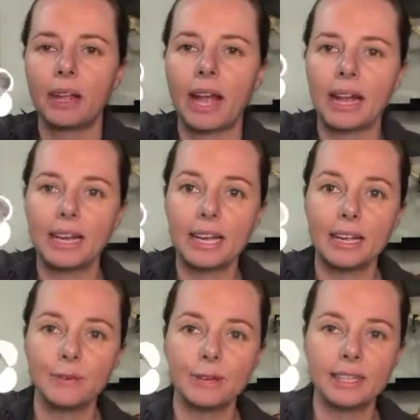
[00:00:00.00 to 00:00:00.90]
And
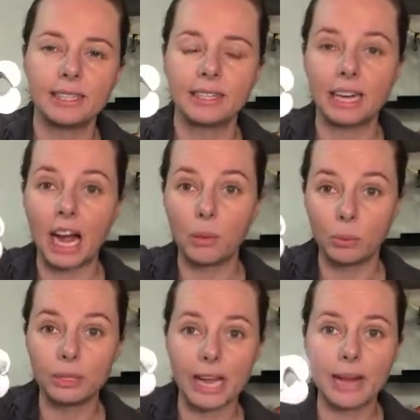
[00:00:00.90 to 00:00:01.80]
if necessary, I
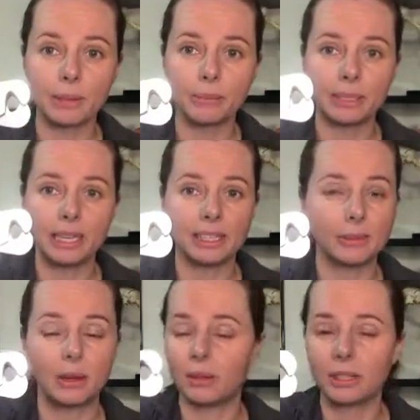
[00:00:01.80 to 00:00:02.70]
will take them down as
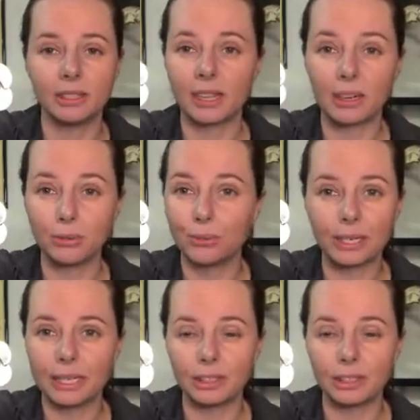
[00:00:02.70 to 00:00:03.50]
well because I really